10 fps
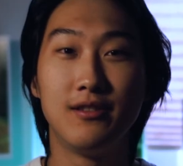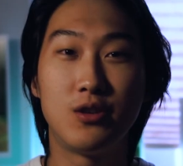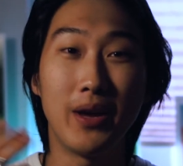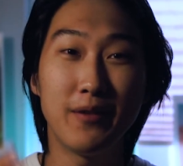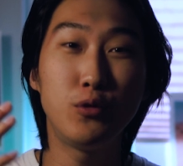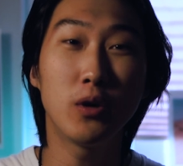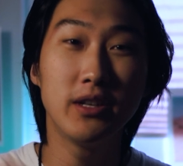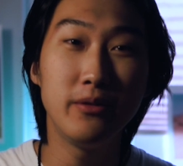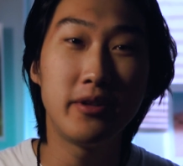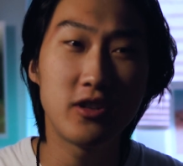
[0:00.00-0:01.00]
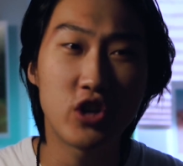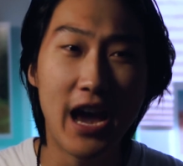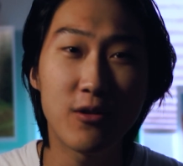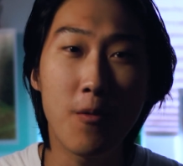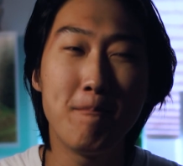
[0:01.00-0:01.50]
So if you are new to the
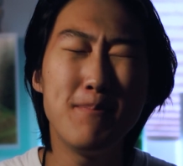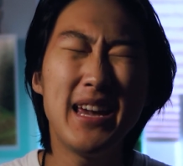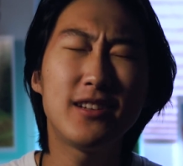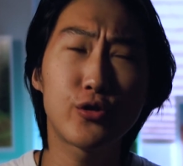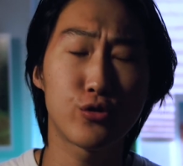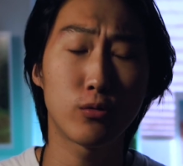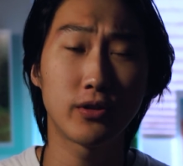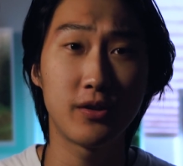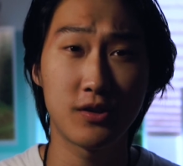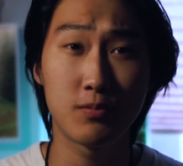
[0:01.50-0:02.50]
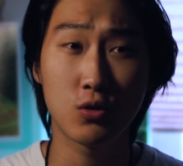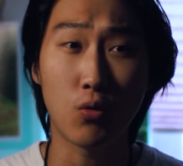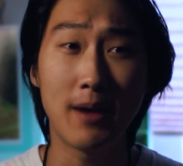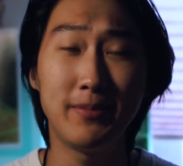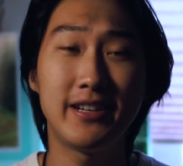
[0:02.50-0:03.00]
channel, make sure to
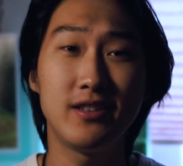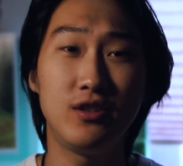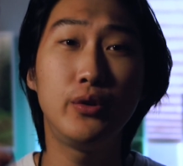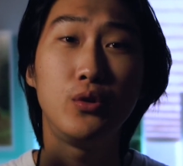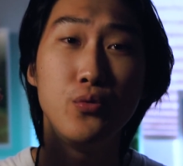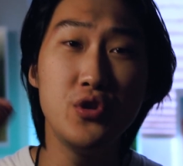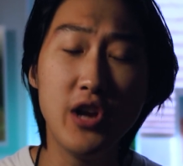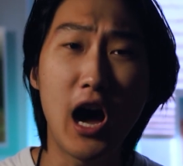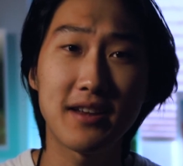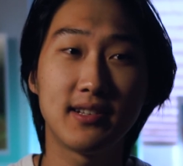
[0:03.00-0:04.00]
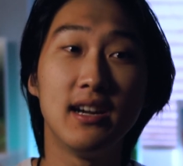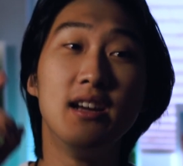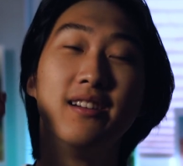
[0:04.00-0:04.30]
subscribe because you do not,